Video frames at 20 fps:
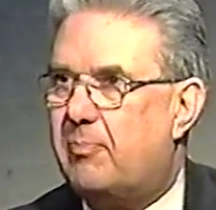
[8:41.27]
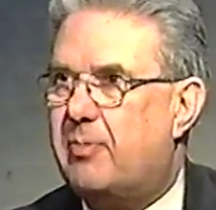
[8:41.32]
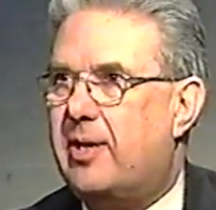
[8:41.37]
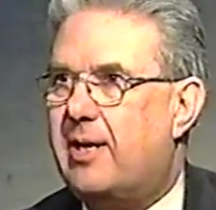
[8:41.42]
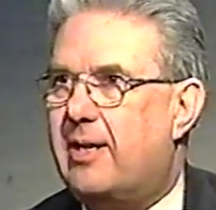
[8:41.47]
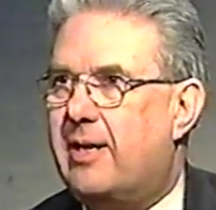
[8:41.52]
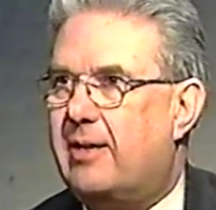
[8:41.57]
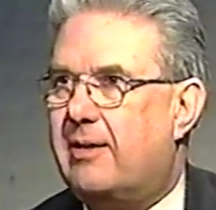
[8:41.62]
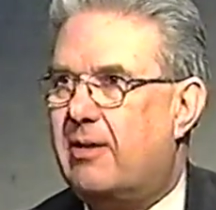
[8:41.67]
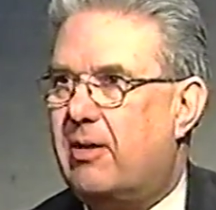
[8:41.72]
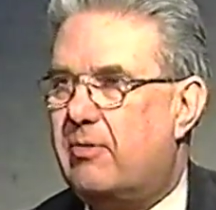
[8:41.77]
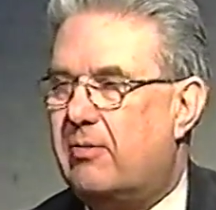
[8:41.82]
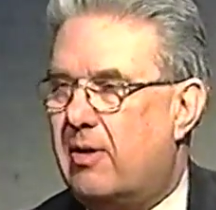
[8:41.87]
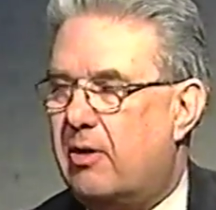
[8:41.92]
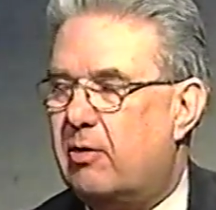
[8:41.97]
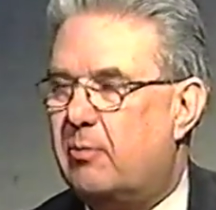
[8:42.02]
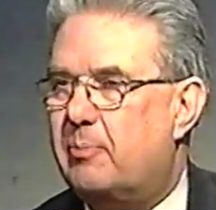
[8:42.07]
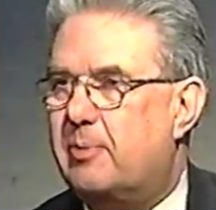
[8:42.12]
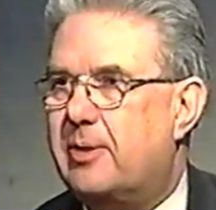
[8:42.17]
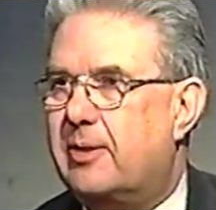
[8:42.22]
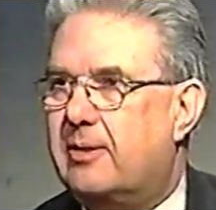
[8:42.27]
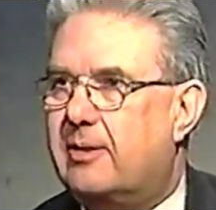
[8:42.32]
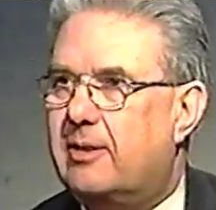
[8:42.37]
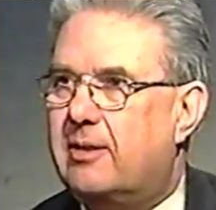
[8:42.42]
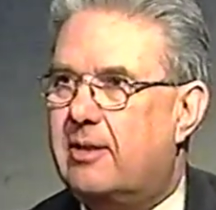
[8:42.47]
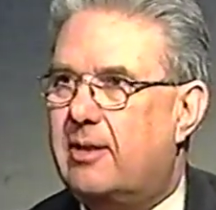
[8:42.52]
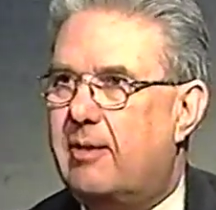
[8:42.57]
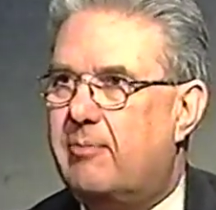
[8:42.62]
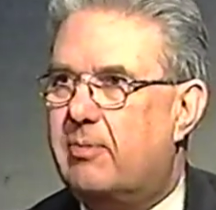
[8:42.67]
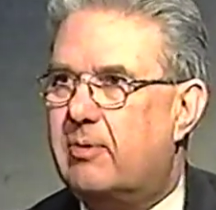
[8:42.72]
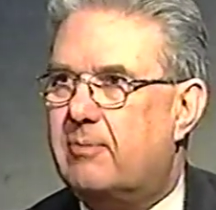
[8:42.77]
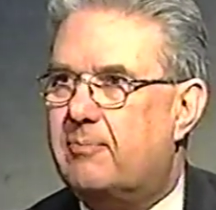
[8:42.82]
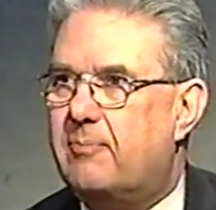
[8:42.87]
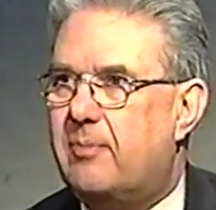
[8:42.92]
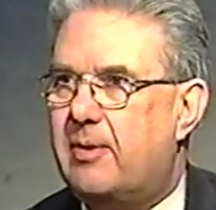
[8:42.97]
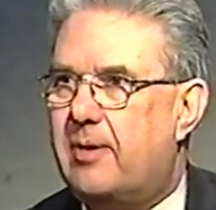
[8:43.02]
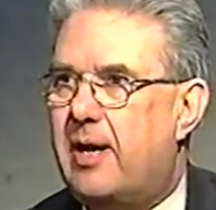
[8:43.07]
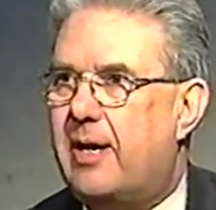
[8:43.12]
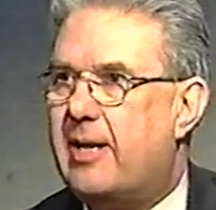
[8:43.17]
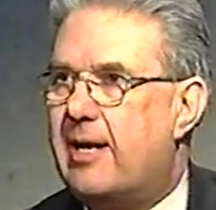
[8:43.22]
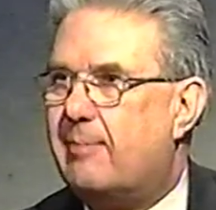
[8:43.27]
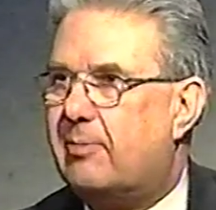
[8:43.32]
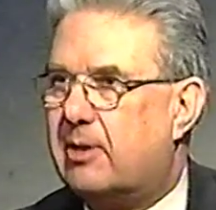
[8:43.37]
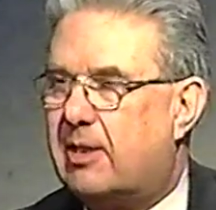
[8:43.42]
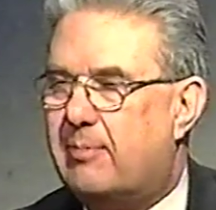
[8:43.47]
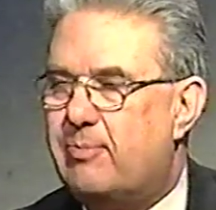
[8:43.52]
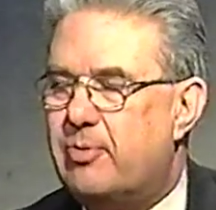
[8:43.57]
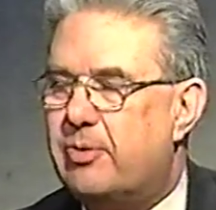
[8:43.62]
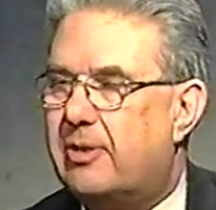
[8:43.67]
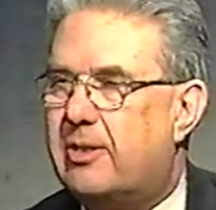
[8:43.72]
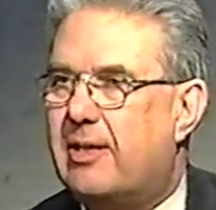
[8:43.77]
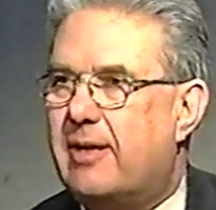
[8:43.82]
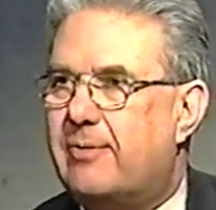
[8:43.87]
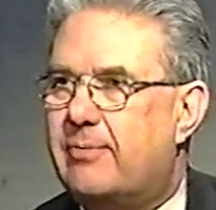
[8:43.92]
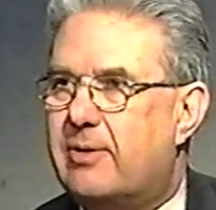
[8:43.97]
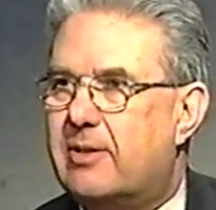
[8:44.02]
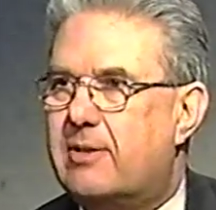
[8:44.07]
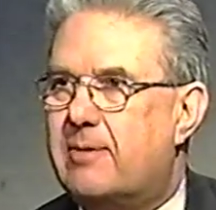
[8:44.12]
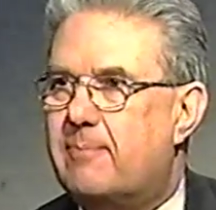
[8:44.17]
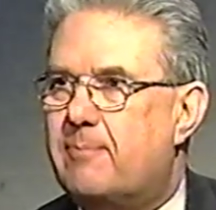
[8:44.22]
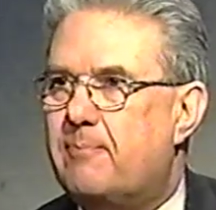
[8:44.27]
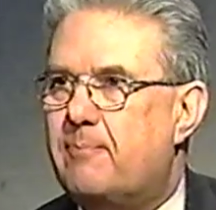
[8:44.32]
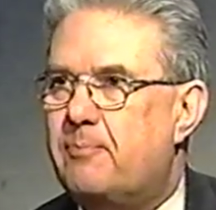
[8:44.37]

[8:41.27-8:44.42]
they had no hope, and, and they were unable to communicate with him.